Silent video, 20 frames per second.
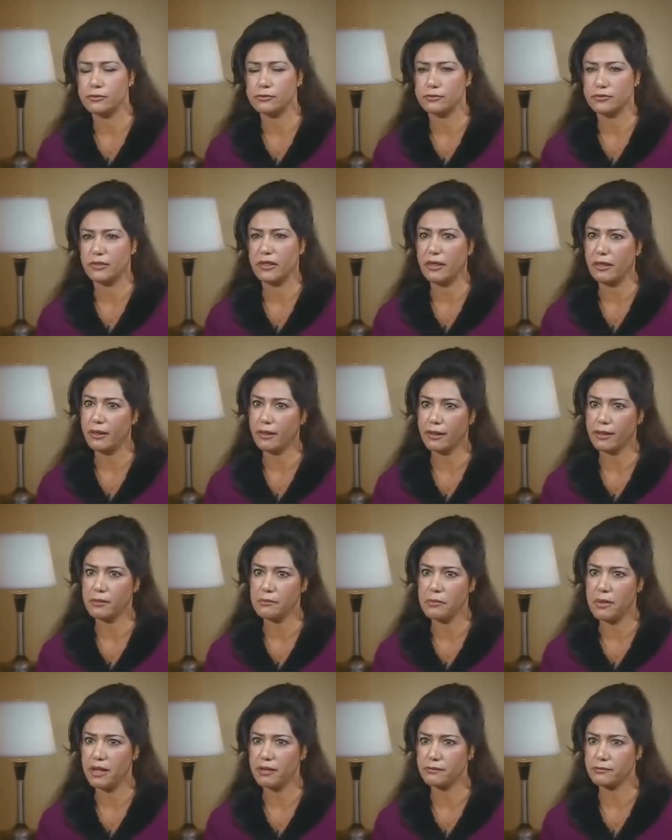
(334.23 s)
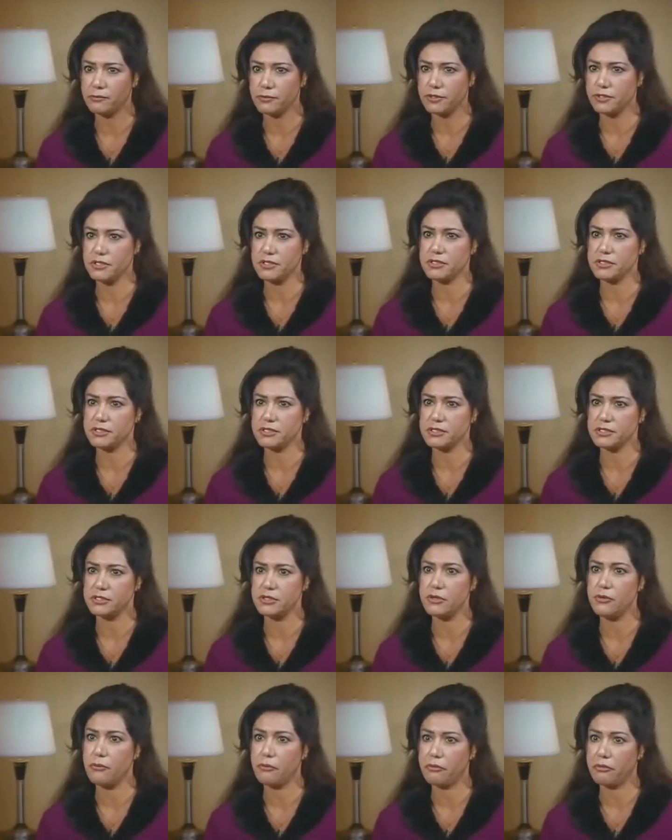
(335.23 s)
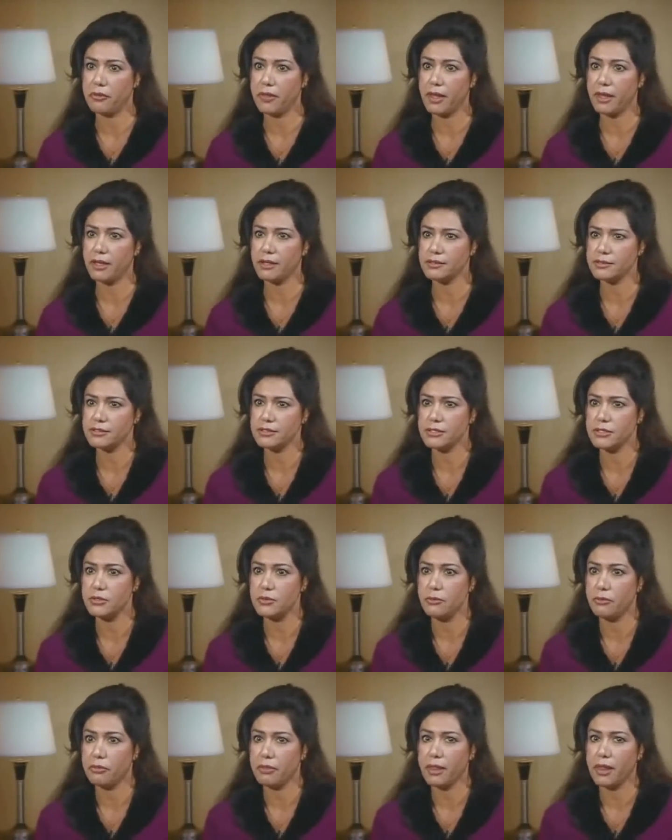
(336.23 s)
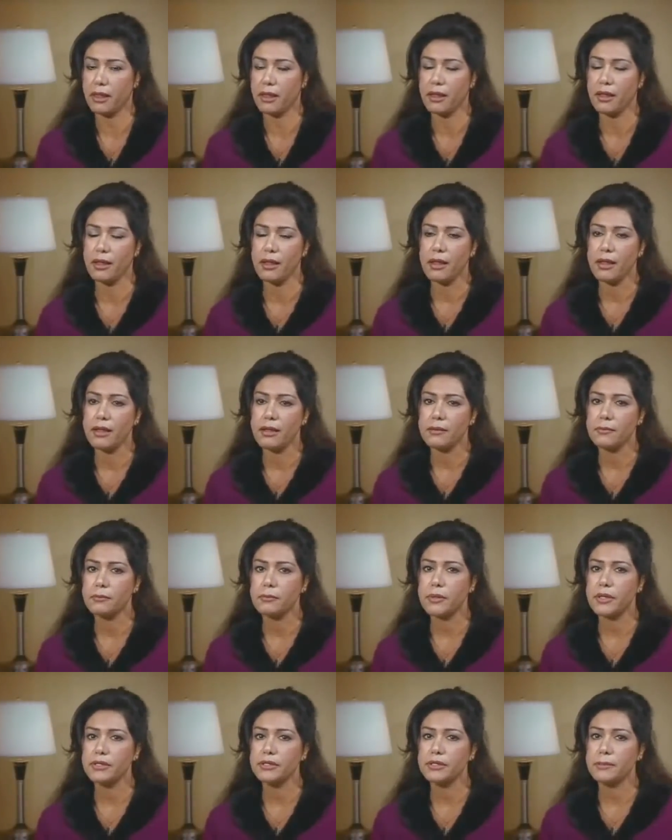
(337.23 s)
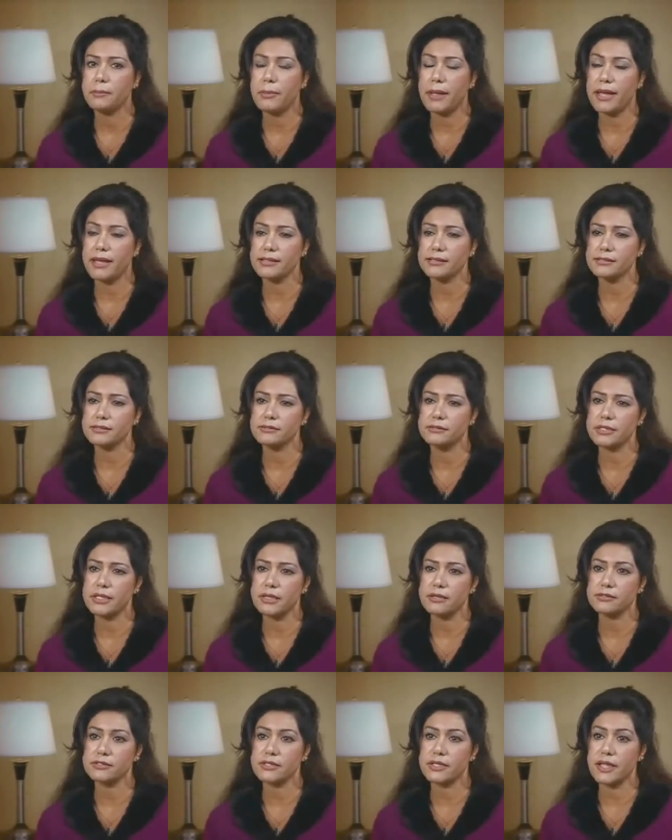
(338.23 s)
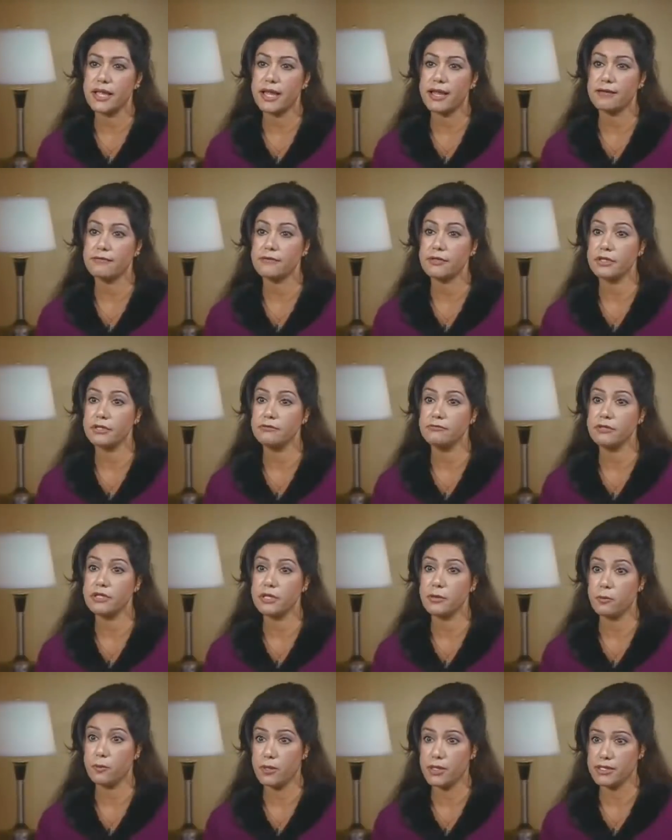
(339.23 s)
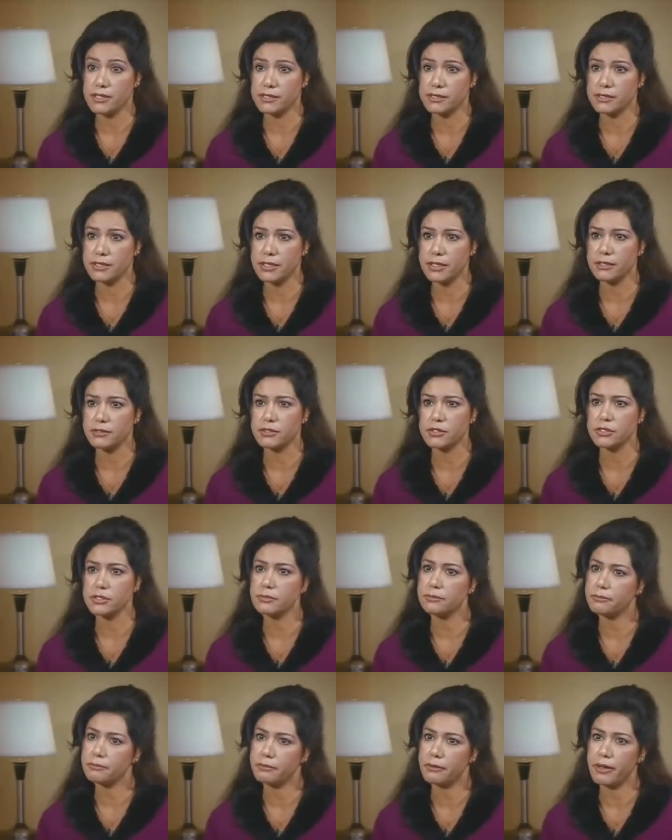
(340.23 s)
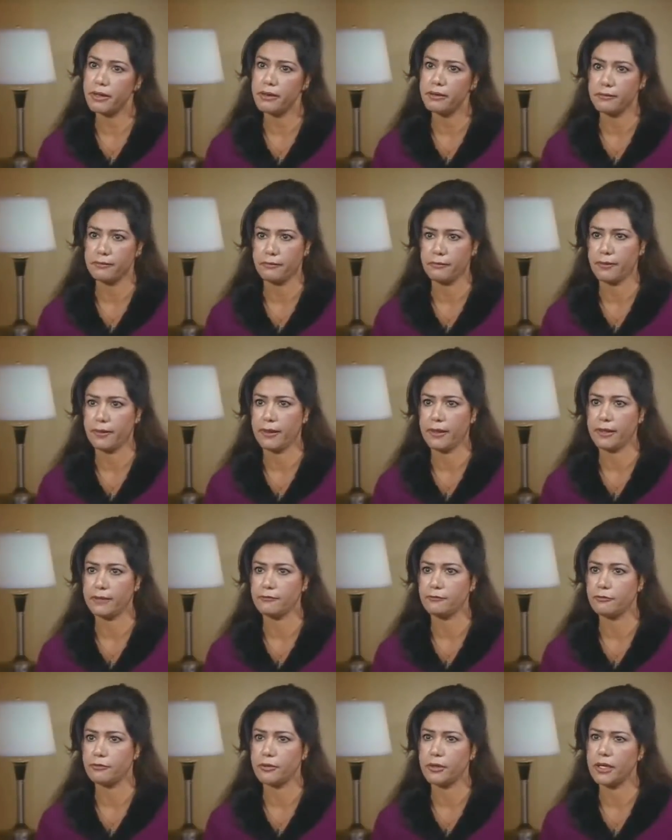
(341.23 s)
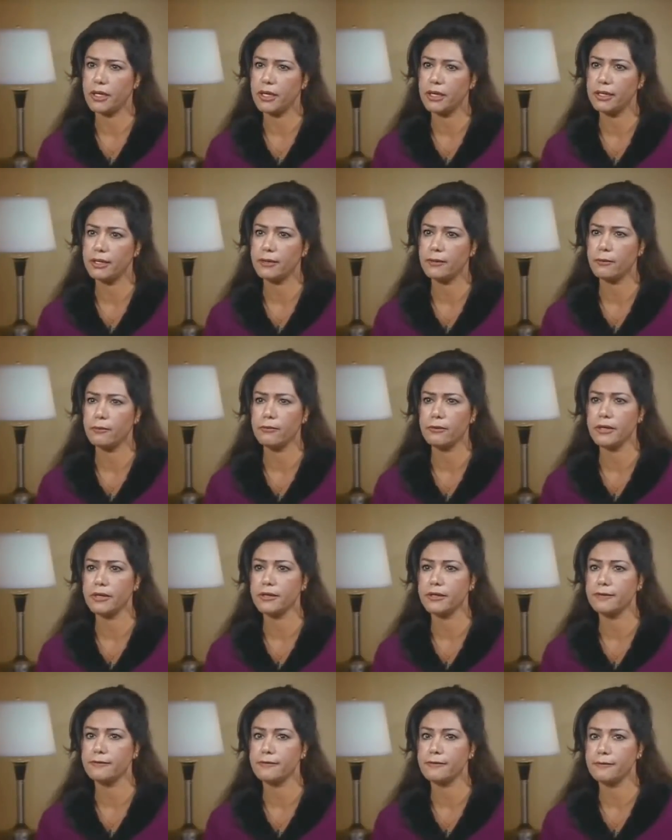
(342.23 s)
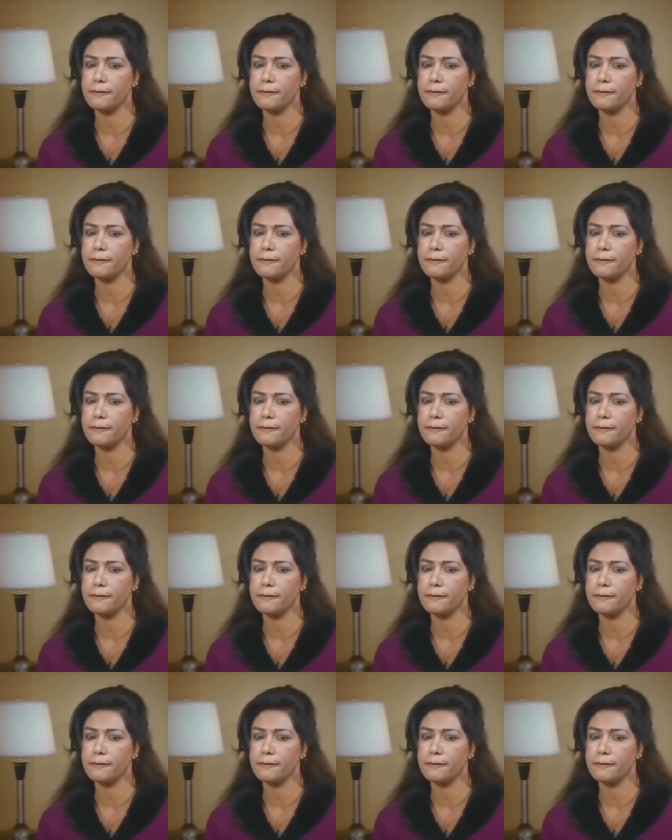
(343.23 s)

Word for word: thinking about what is this new thing it's a new thing but the pastor announced they have evening Wednesday, just a prayer thing for healing or whatever.